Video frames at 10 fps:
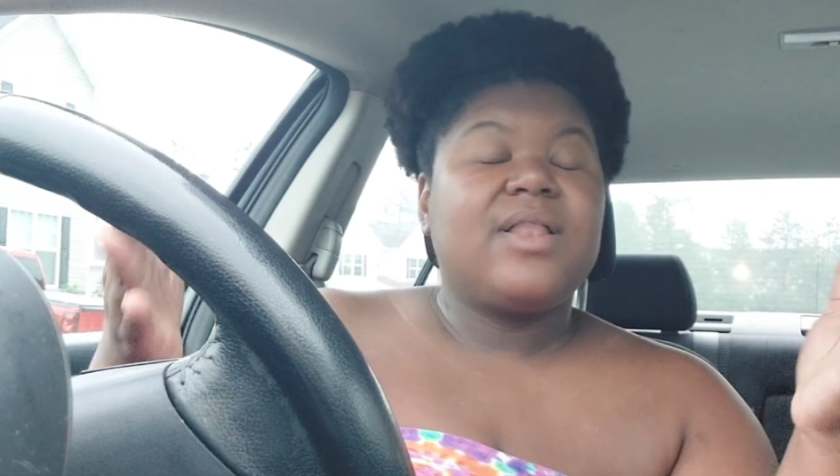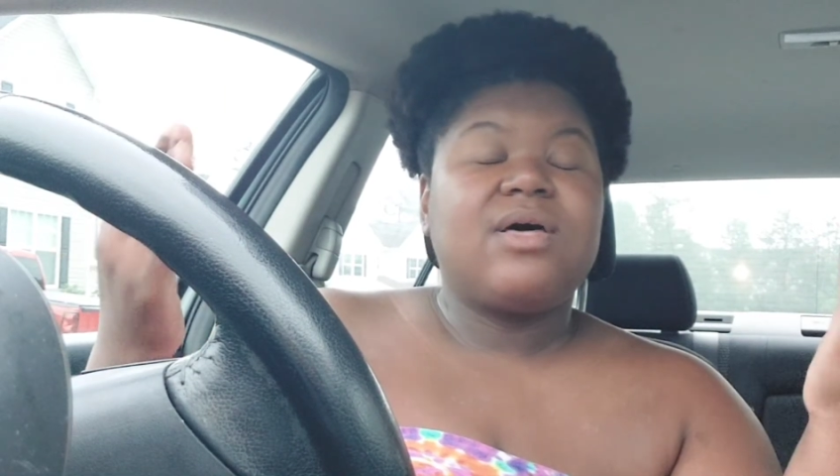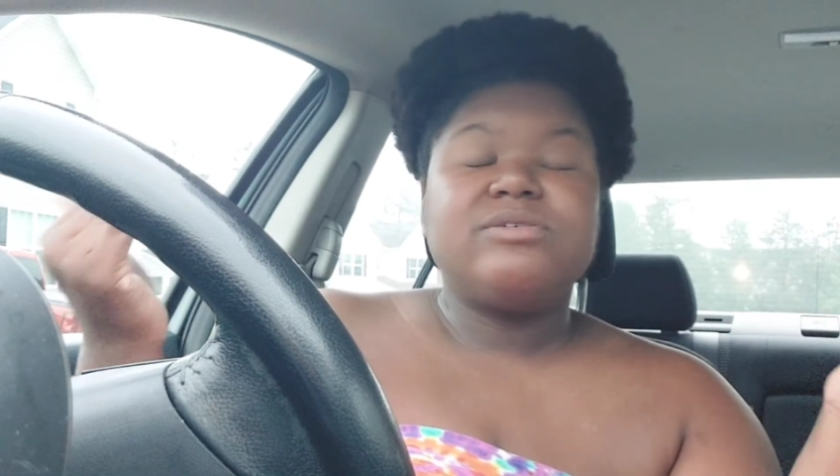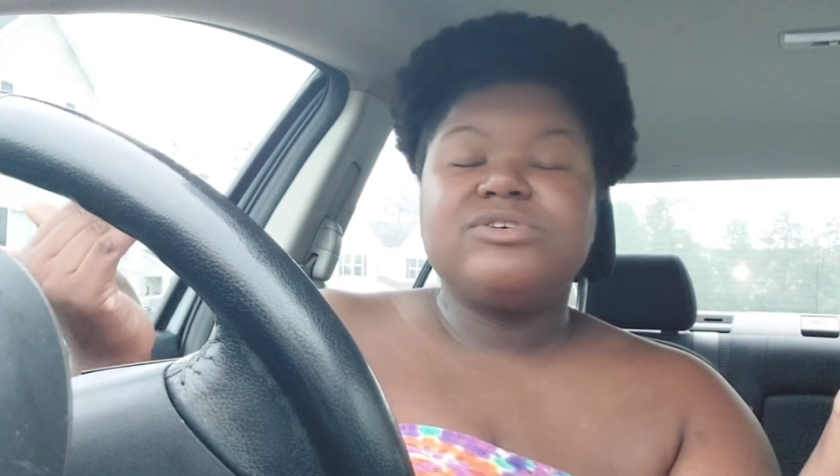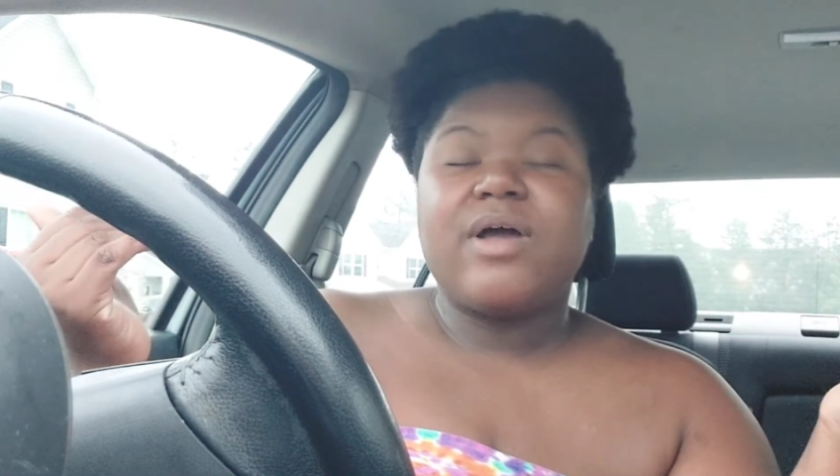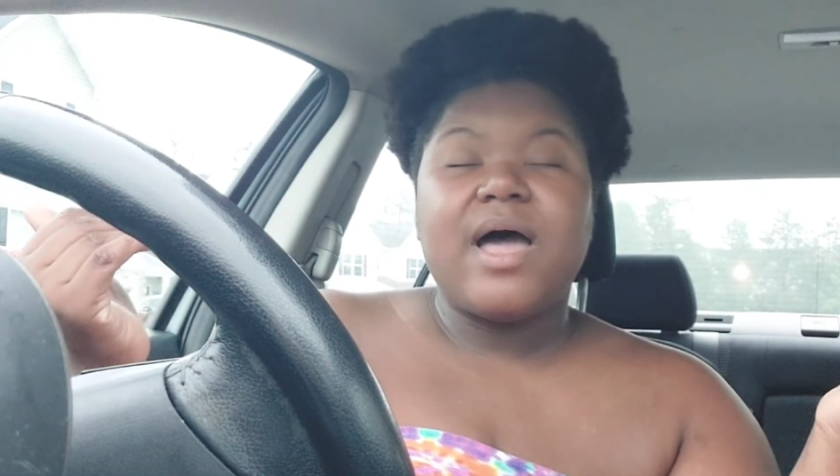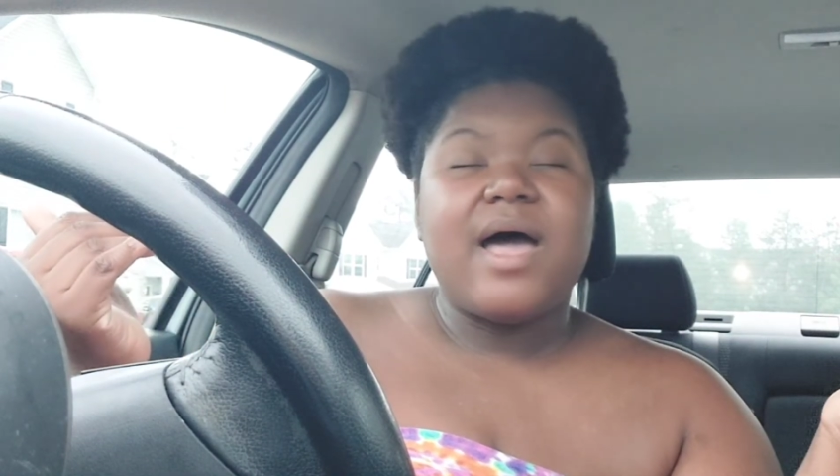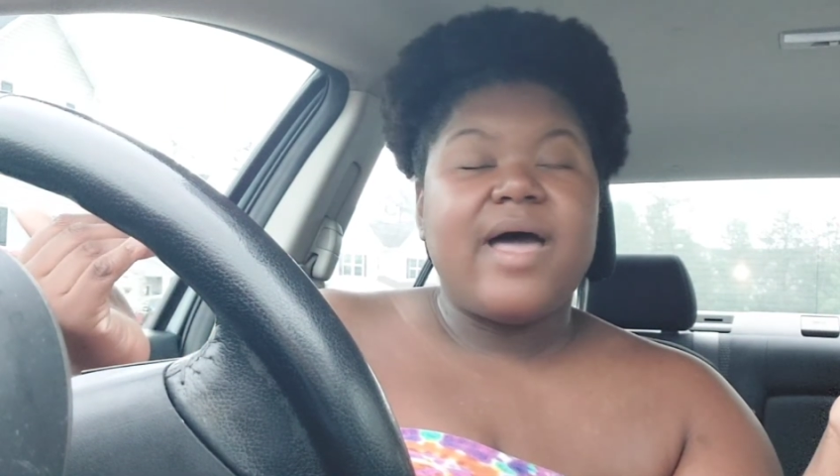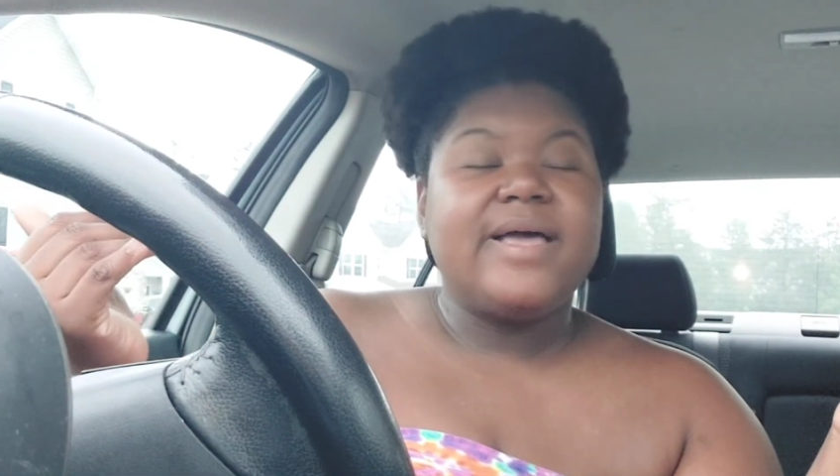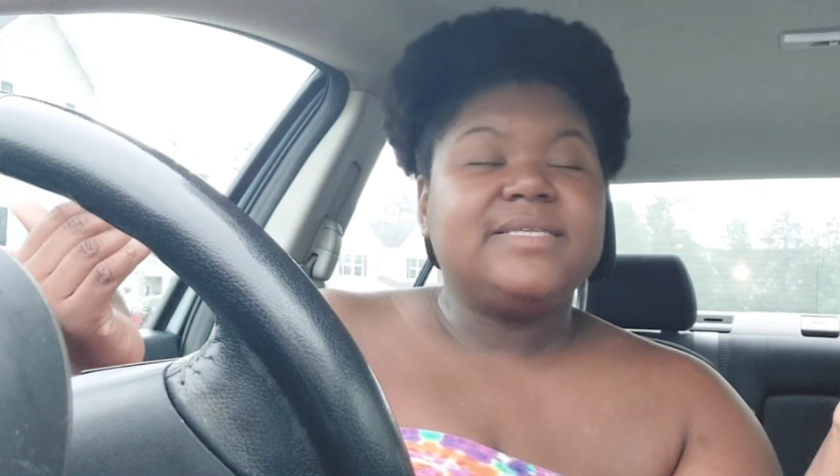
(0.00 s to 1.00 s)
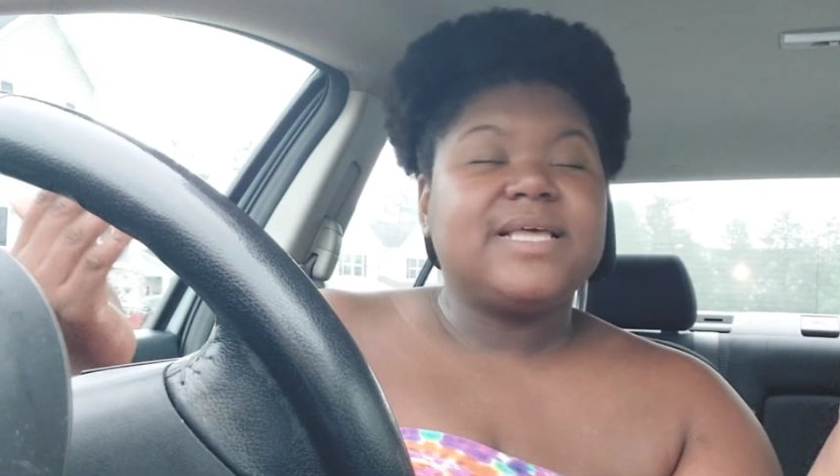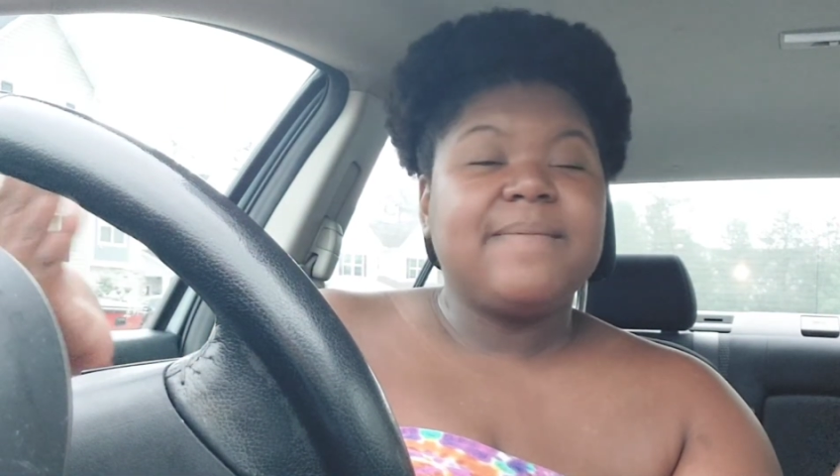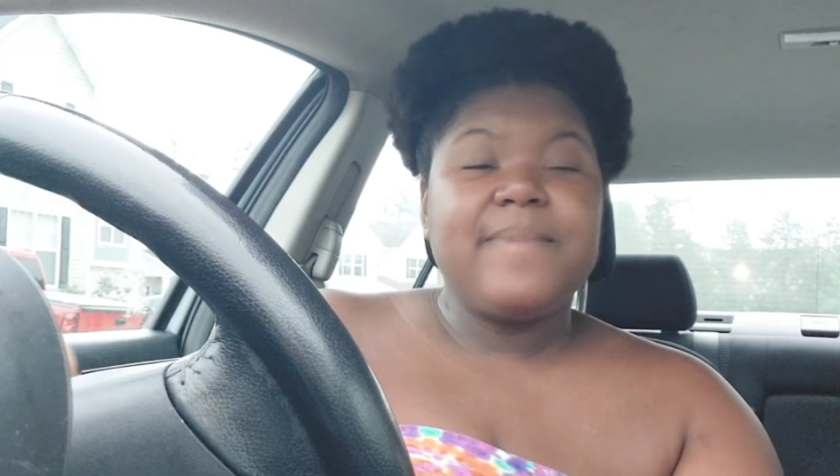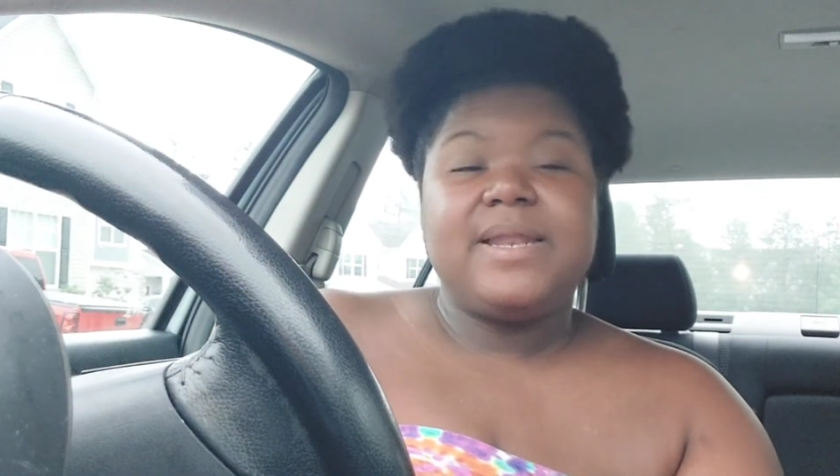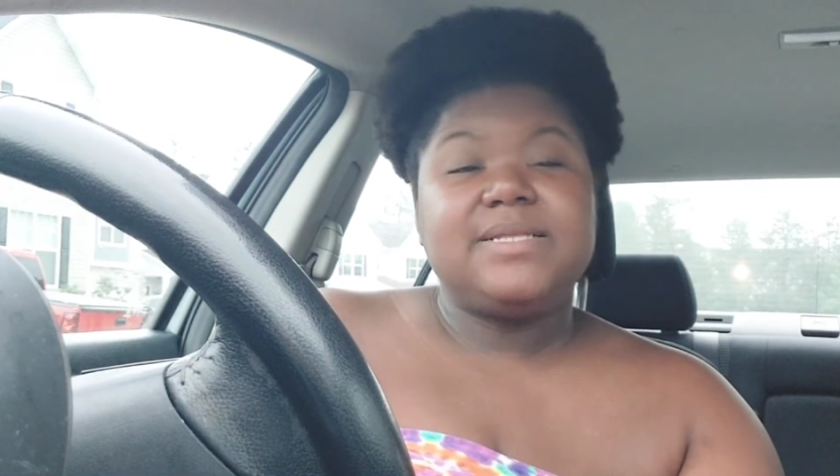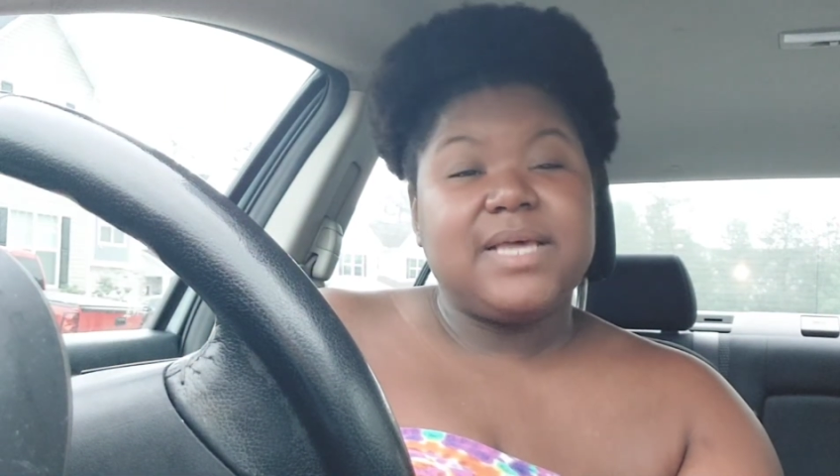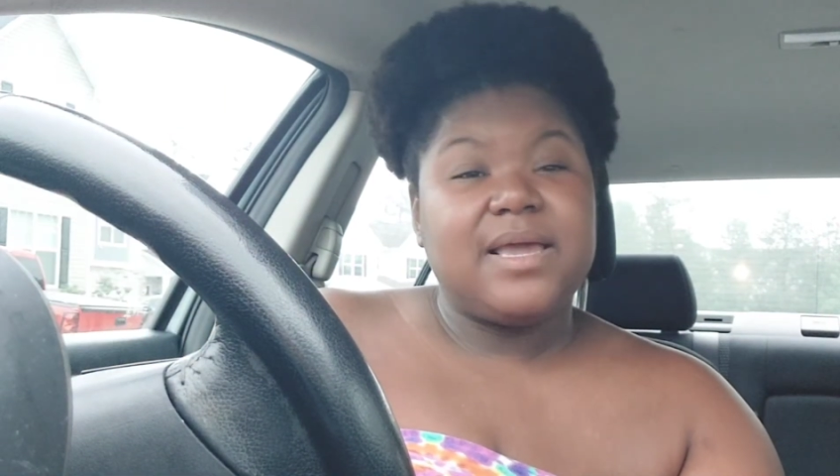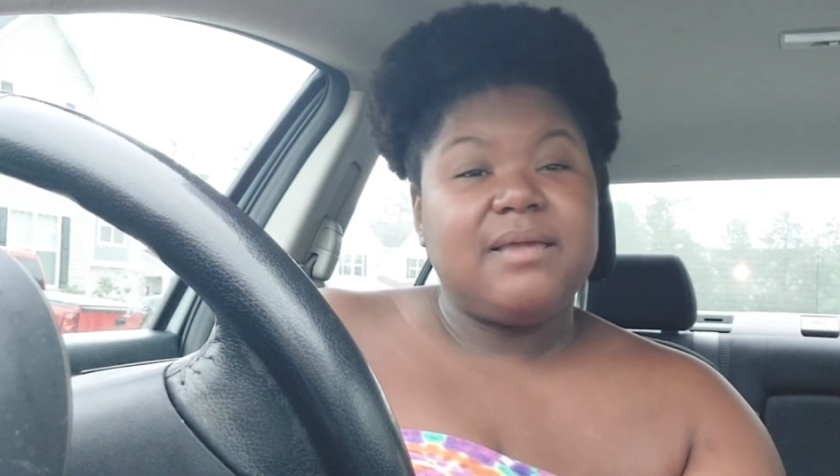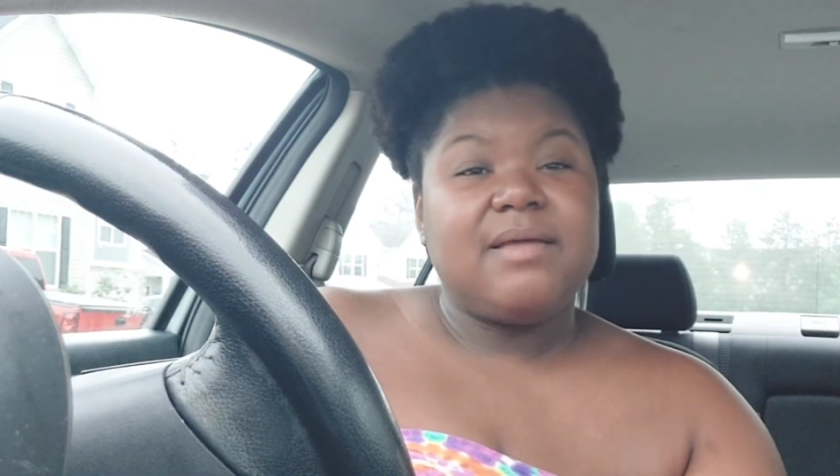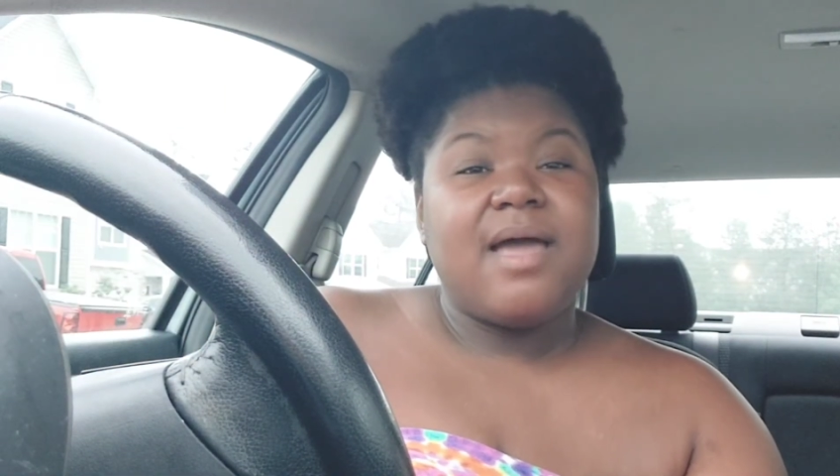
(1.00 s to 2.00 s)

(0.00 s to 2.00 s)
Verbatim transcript: close your eyes, and meditate.